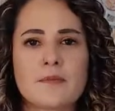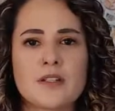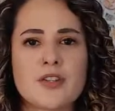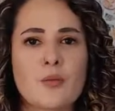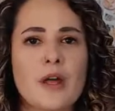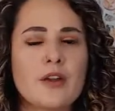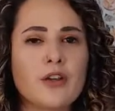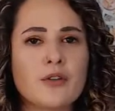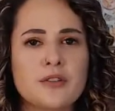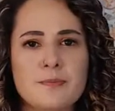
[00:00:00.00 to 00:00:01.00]
So whether
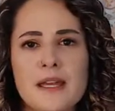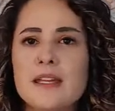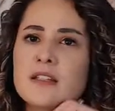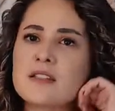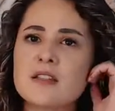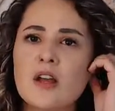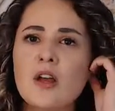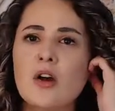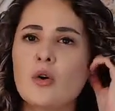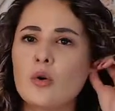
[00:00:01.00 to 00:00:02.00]
you use pins
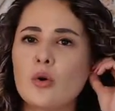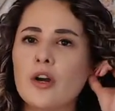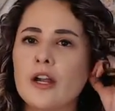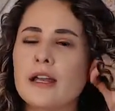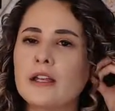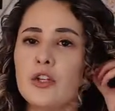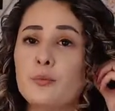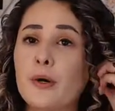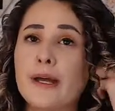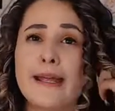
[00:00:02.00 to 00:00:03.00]
or you
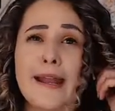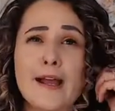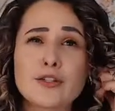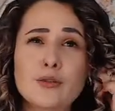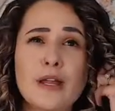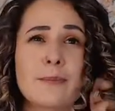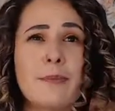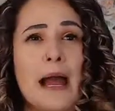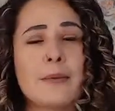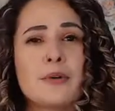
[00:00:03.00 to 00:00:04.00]
put an actual like
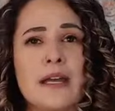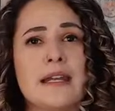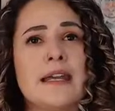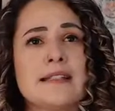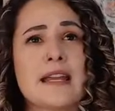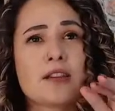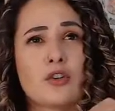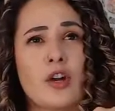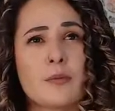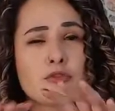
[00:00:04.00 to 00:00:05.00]
Bible in it and take the
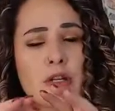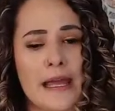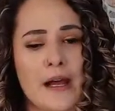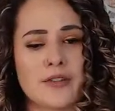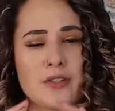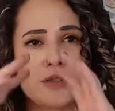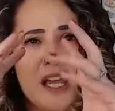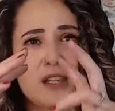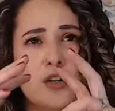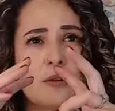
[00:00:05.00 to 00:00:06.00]
crumb tray out. So you
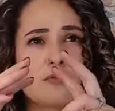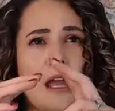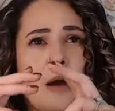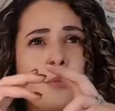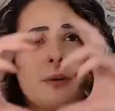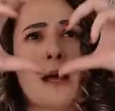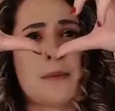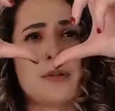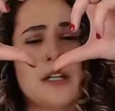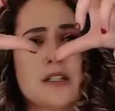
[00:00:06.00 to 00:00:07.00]
take the crumb tray out and put a
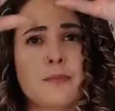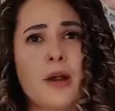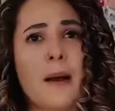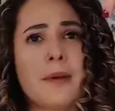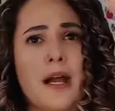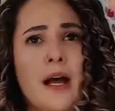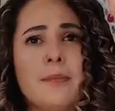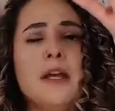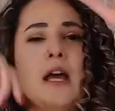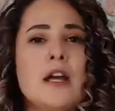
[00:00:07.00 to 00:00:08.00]
Bible in it to prop it up.